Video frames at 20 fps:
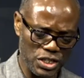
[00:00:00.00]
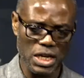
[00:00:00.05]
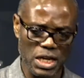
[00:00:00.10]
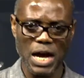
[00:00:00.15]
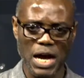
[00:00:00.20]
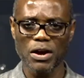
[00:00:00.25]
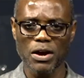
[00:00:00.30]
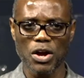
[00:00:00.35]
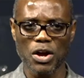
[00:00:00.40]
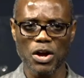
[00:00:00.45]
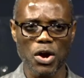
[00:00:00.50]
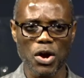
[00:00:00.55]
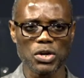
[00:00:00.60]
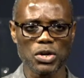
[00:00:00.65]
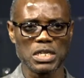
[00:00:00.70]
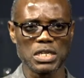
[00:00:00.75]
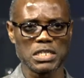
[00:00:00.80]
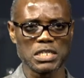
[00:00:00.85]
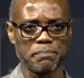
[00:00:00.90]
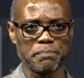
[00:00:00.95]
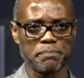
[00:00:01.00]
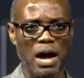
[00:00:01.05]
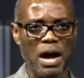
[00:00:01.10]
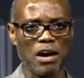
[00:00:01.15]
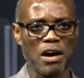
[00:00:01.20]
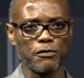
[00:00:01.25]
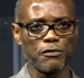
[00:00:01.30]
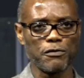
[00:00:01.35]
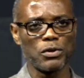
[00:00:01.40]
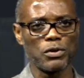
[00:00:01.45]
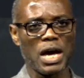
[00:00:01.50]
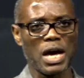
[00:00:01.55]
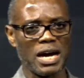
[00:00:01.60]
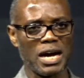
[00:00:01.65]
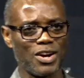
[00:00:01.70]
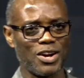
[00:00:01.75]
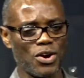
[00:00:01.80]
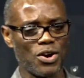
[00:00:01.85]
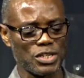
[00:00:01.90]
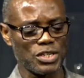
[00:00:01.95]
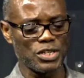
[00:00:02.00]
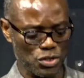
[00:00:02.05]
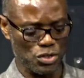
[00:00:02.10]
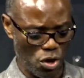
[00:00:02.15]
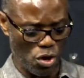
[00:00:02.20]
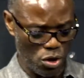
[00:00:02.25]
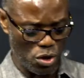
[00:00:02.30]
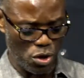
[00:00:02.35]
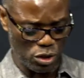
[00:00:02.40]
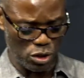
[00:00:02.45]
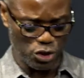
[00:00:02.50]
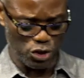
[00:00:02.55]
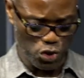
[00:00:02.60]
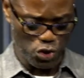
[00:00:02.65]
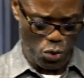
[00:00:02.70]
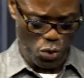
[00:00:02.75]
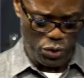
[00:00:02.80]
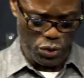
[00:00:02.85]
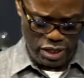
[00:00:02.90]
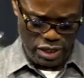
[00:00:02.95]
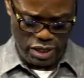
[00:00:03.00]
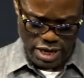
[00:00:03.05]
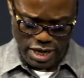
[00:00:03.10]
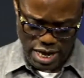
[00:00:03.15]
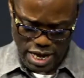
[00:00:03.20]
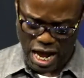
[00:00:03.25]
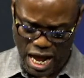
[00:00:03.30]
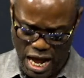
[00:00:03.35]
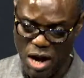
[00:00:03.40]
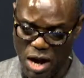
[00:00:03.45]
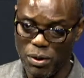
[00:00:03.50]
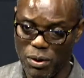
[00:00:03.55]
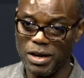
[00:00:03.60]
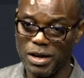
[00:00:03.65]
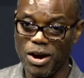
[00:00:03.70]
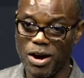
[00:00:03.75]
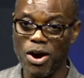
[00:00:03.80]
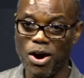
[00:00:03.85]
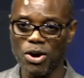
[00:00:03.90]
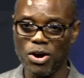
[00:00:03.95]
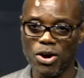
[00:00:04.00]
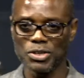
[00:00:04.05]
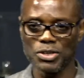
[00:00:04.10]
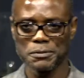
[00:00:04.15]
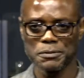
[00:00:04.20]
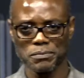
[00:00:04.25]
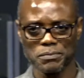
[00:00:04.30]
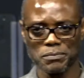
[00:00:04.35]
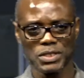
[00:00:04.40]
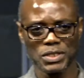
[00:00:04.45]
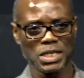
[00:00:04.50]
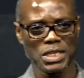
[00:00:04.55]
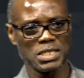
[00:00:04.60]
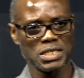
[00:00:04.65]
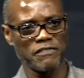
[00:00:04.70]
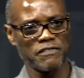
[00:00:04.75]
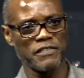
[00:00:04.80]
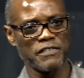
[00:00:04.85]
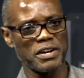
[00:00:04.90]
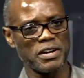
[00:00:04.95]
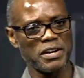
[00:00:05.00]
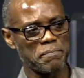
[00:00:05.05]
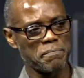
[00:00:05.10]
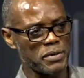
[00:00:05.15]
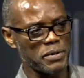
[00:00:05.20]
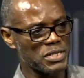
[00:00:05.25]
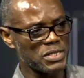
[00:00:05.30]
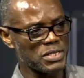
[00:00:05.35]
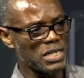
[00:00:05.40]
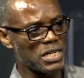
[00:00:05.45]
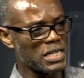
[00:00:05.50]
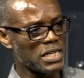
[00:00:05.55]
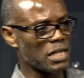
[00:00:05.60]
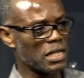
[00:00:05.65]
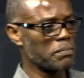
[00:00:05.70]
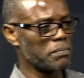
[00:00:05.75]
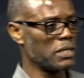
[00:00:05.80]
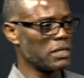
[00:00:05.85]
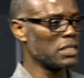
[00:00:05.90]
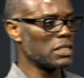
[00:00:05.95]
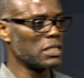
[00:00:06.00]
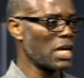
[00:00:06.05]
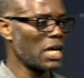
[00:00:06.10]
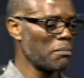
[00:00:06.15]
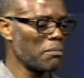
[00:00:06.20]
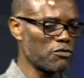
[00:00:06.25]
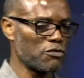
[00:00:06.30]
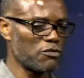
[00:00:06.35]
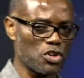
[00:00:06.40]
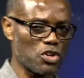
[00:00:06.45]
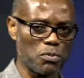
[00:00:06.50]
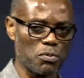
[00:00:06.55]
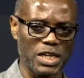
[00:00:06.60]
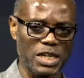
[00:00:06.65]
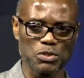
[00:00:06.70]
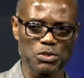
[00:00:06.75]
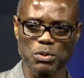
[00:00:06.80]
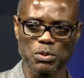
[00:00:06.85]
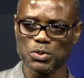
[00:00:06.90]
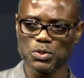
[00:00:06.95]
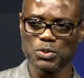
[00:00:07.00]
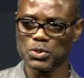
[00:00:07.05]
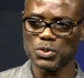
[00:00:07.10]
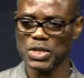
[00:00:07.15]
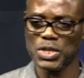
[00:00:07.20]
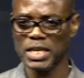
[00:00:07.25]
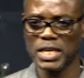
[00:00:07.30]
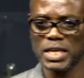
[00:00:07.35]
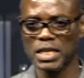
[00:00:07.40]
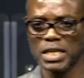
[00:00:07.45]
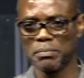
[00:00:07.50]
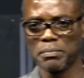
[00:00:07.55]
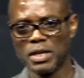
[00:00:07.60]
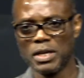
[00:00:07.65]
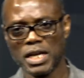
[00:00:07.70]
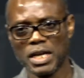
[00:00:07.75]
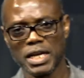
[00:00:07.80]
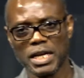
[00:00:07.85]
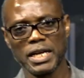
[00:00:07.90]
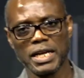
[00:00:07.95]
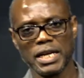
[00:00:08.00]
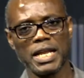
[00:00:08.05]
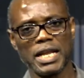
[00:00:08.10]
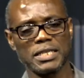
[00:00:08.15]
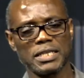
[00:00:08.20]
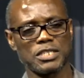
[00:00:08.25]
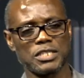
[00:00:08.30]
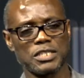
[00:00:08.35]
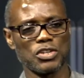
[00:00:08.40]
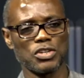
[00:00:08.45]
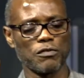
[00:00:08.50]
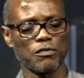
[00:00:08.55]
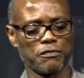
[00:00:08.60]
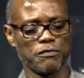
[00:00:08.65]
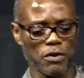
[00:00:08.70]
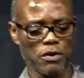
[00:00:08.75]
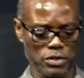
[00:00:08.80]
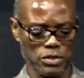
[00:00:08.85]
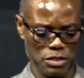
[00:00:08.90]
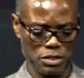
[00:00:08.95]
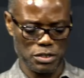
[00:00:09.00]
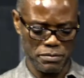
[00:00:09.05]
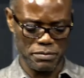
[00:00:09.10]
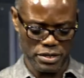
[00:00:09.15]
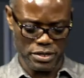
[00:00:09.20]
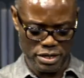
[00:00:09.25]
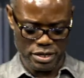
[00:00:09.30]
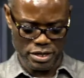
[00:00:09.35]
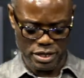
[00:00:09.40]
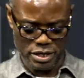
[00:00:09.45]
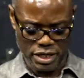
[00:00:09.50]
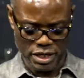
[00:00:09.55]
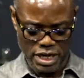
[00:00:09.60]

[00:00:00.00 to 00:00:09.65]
Our God is powerful. Our God is all-knowing. Our God is a very present help in time of trouble. I just wanted to thank him. Let your voice be heard.